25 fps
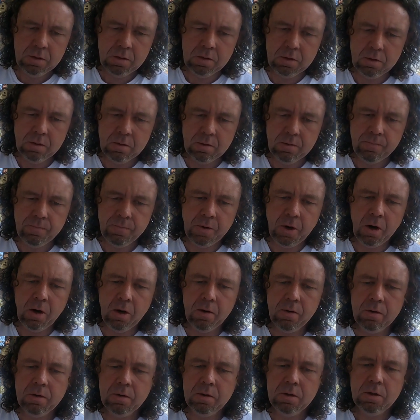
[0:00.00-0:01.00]
Huh.
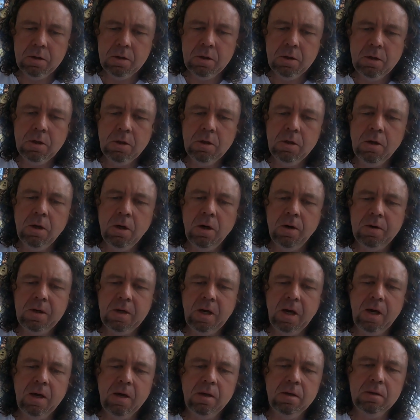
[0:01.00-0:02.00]
Oh.
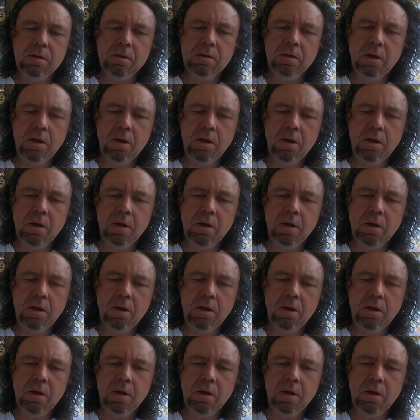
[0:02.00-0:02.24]
Okay.